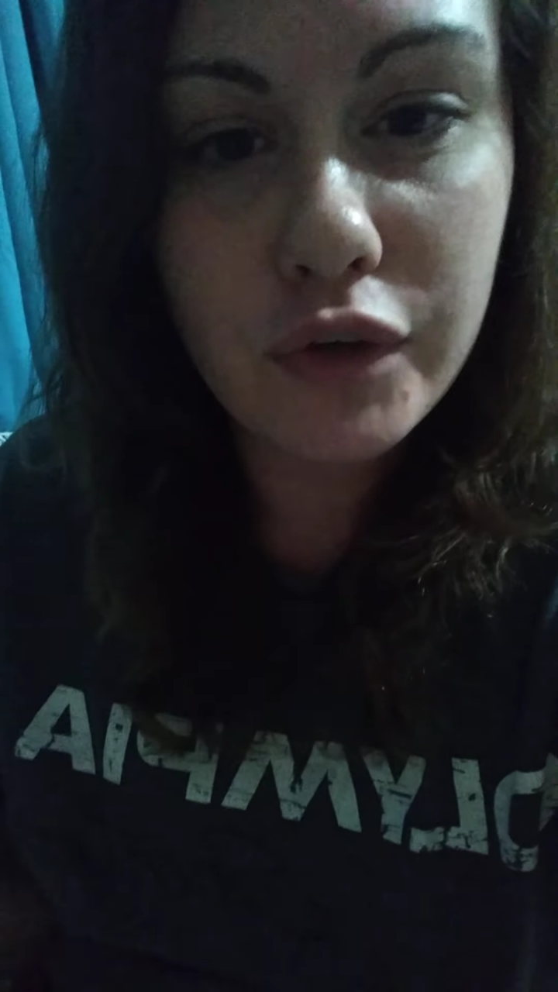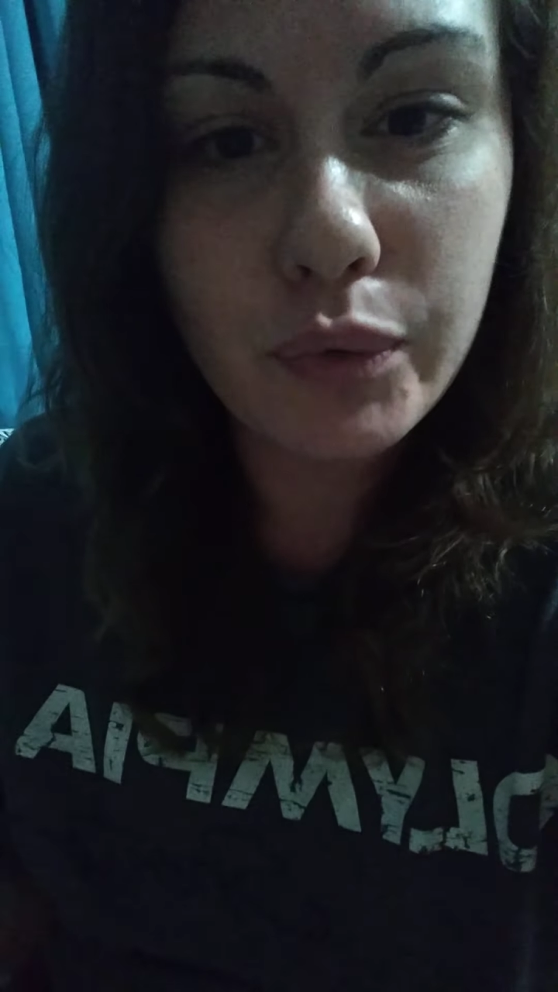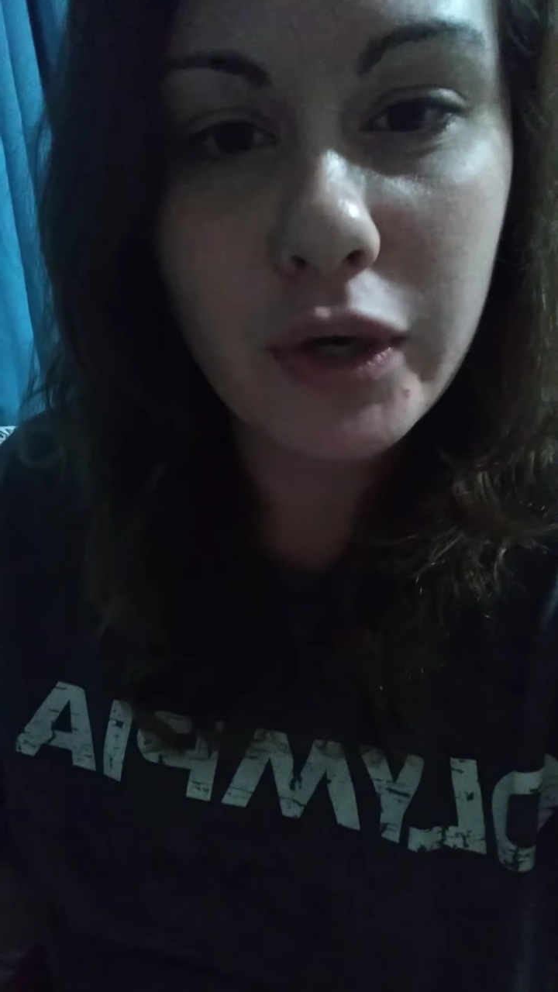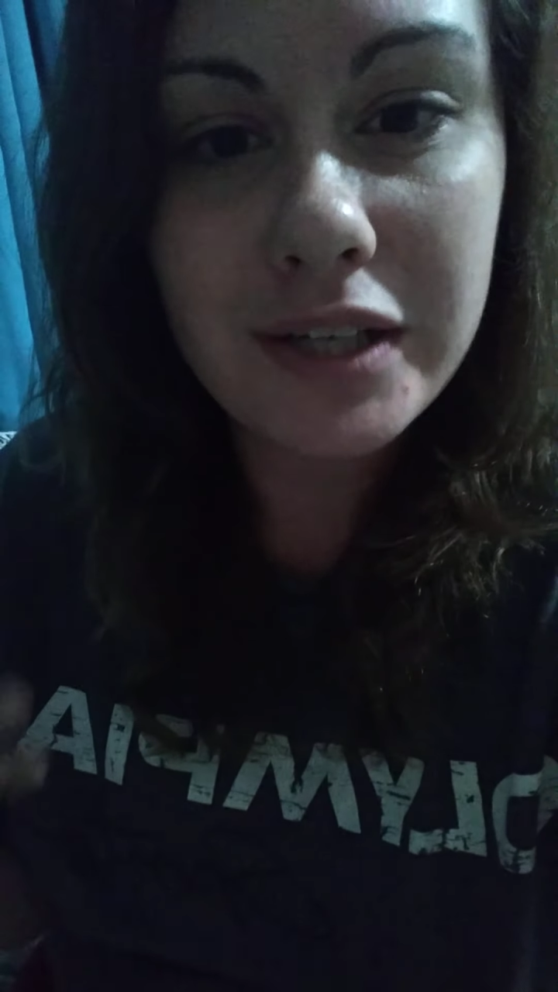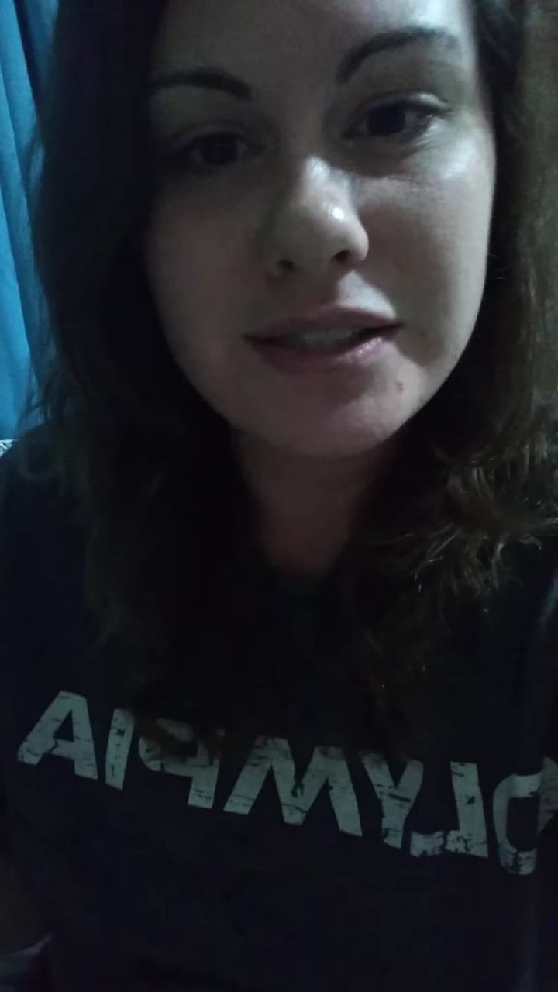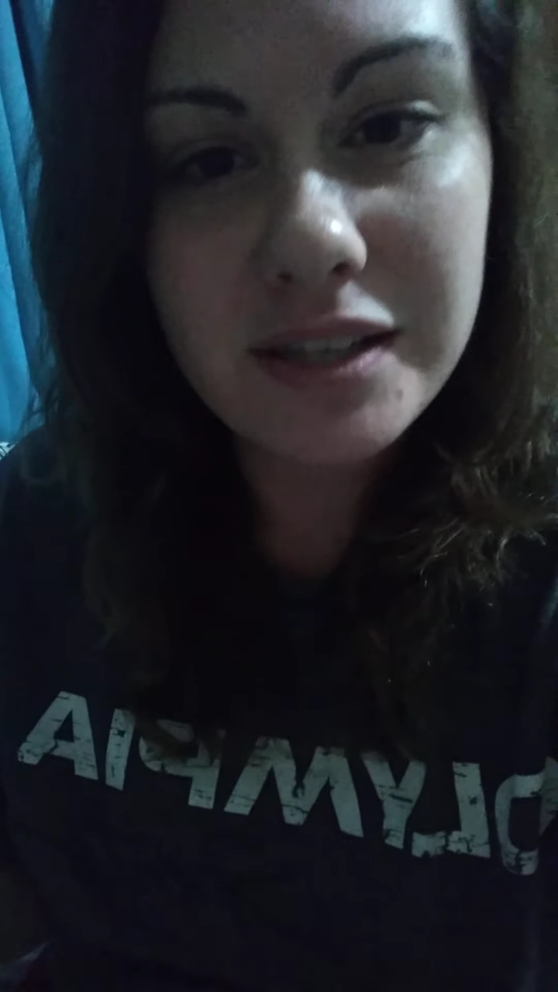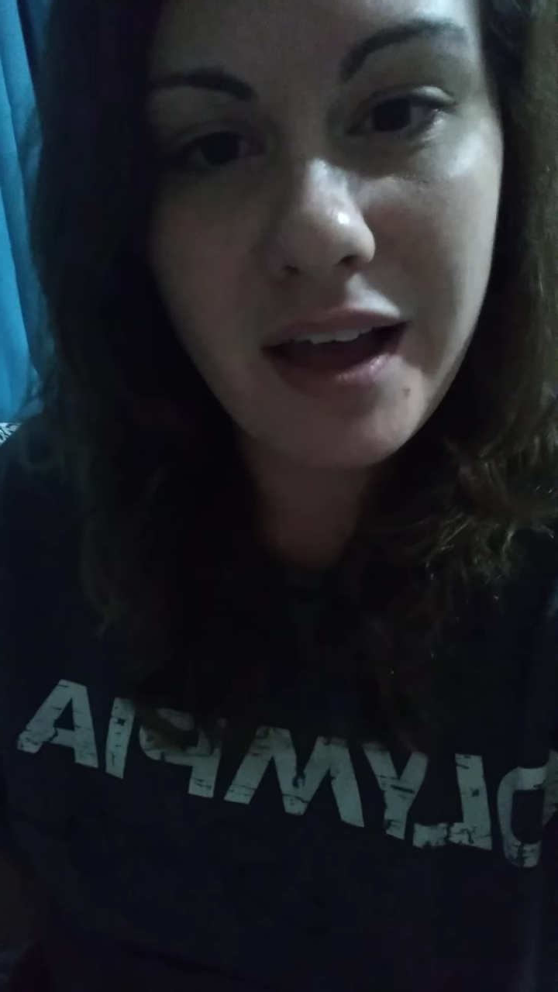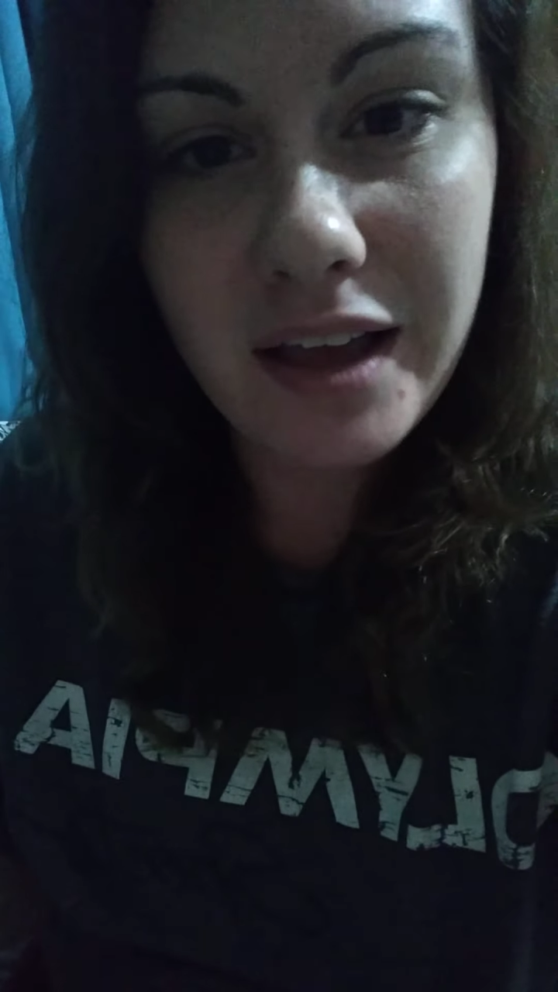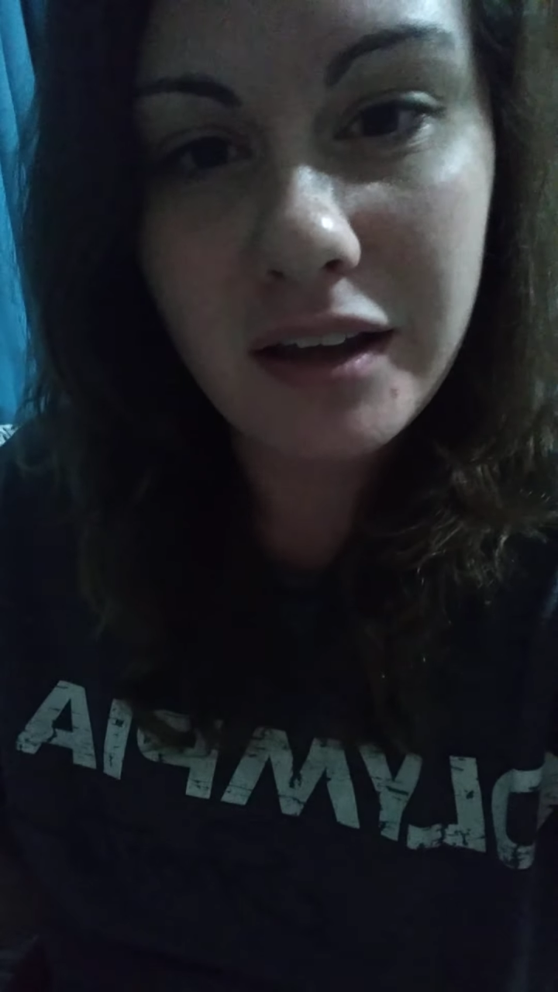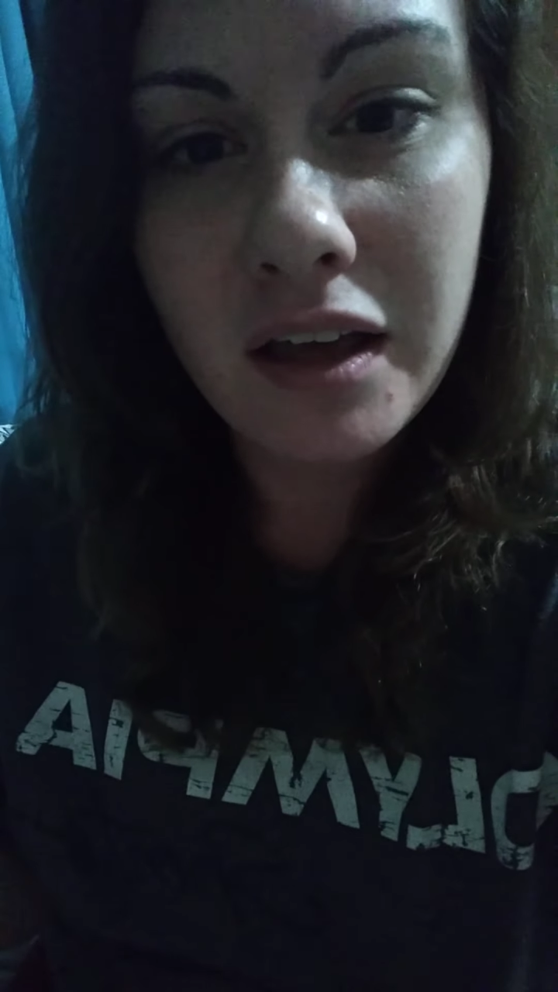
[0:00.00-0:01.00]
you what it's
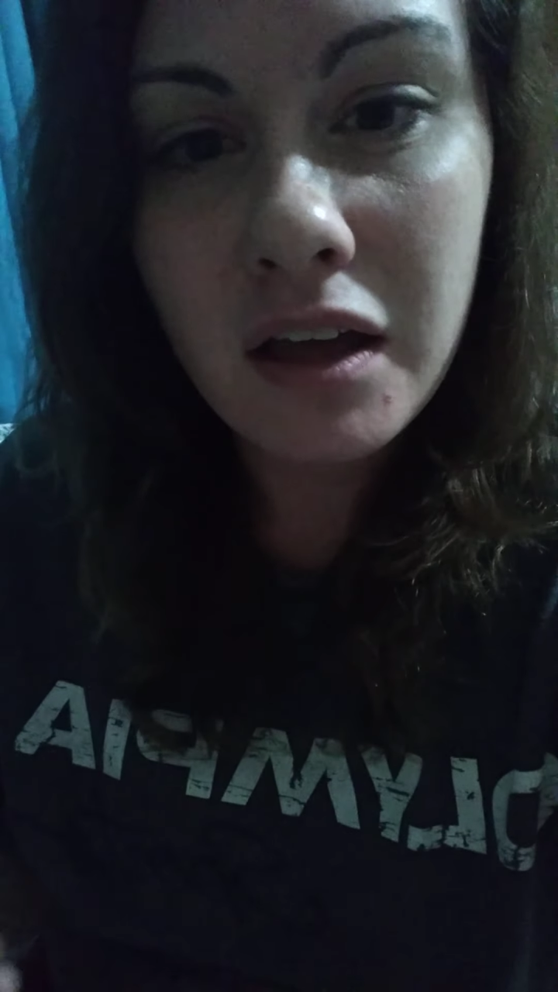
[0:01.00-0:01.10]
like